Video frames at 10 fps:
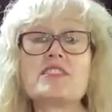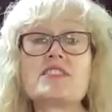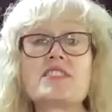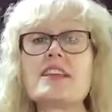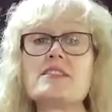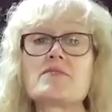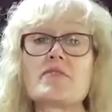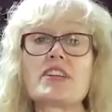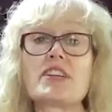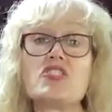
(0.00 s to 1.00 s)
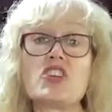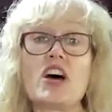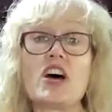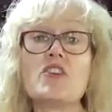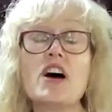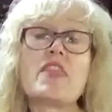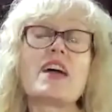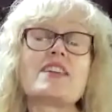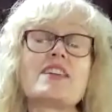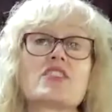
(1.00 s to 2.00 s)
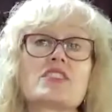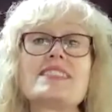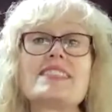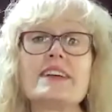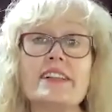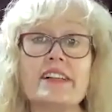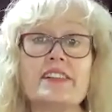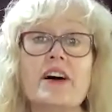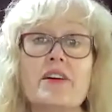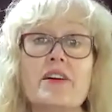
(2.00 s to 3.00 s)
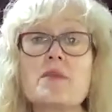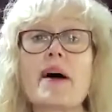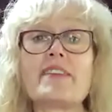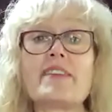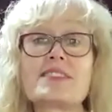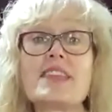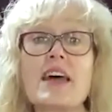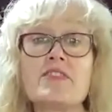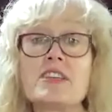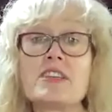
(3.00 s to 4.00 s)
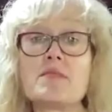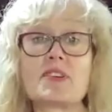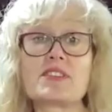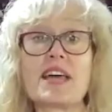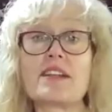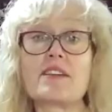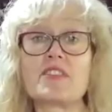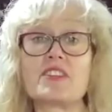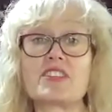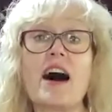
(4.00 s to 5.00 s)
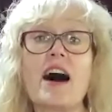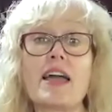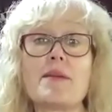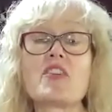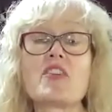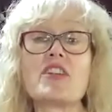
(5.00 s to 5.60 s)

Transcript: studies really show that you're still alone about 70% of the time.